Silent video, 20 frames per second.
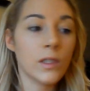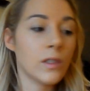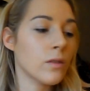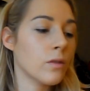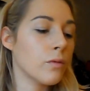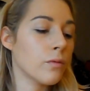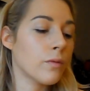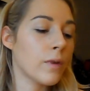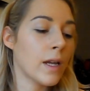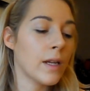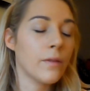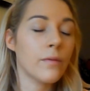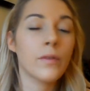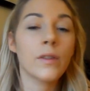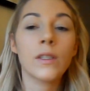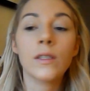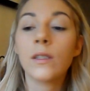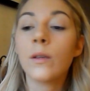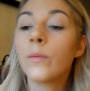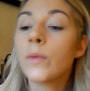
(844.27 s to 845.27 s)
It's great
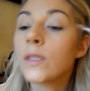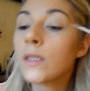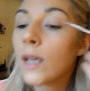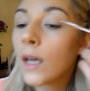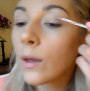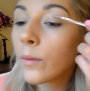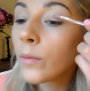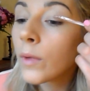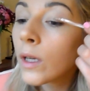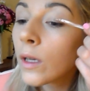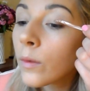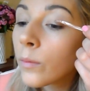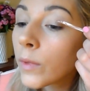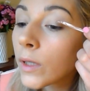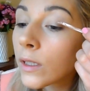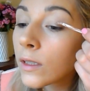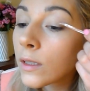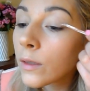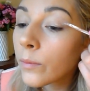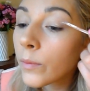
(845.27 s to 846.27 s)
for the summertime
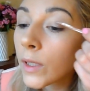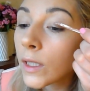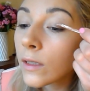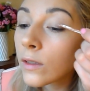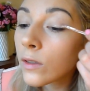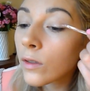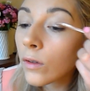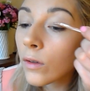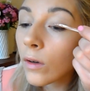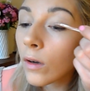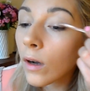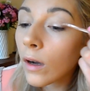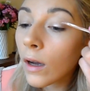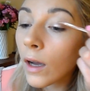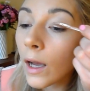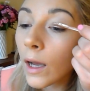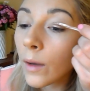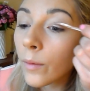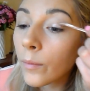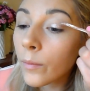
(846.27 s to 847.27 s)
because it means
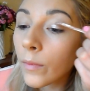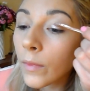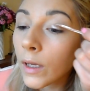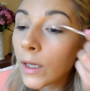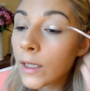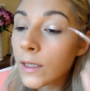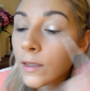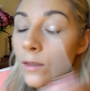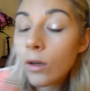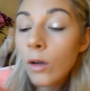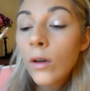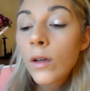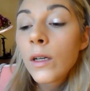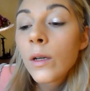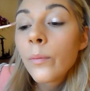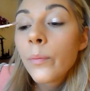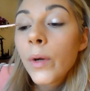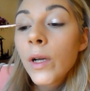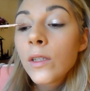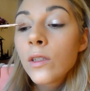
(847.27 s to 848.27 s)
it's not
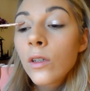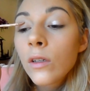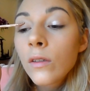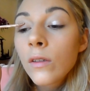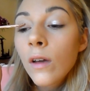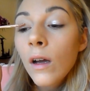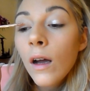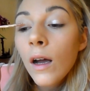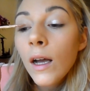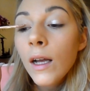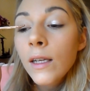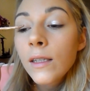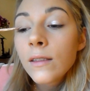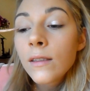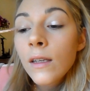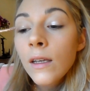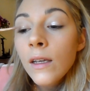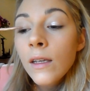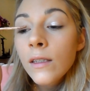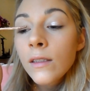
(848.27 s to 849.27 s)
going to budge on your
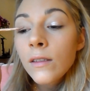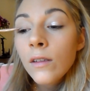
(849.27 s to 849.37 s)
eyes,